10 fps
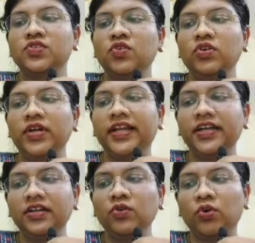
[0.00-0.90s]
So
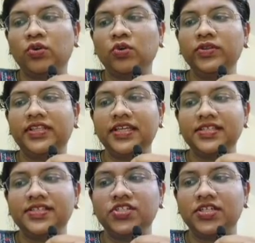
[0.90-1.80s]
in toto,
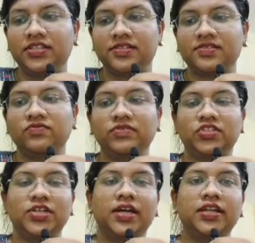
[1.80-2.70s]
these genes
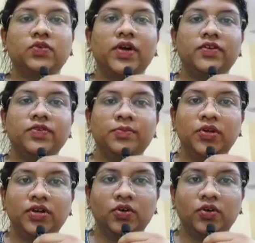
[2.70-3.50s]
which are required for